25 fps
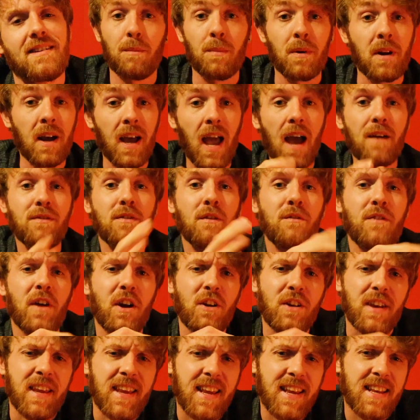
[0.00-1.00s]
But I have a
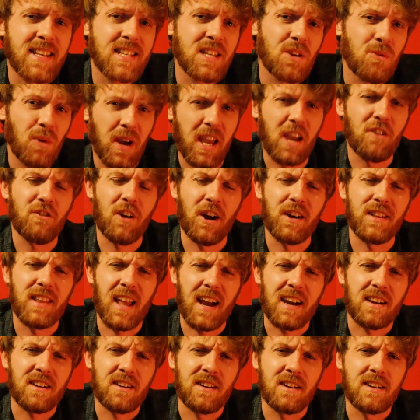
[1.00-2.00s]
very easy way around
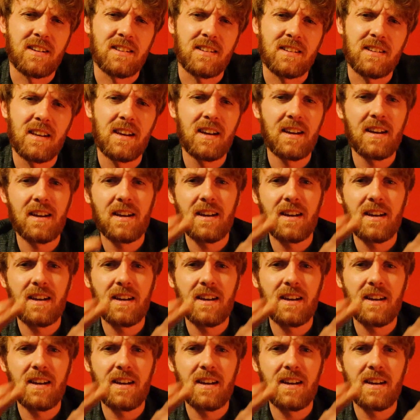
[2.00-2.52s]
that, guys.